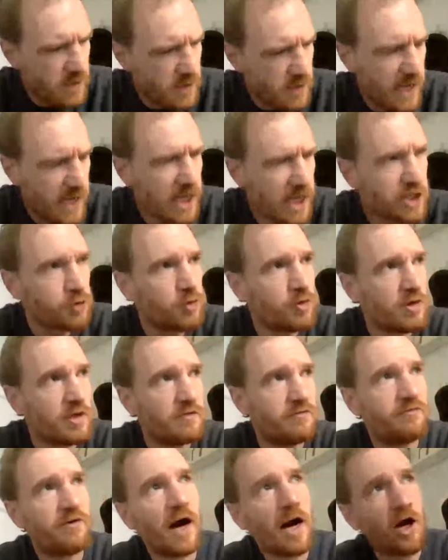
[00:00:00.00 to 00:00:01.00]
The
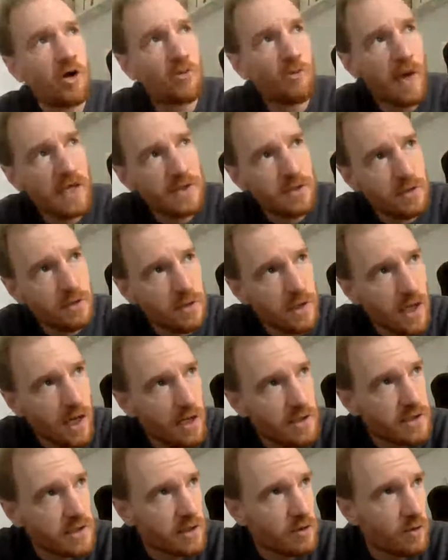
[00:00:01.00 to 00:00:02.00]
actual environmental
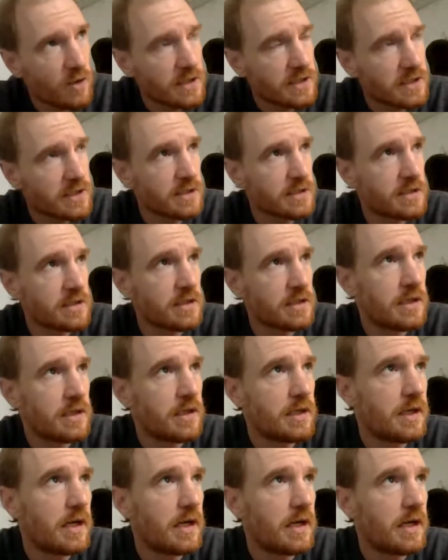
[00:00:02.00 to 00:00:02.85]
consequences.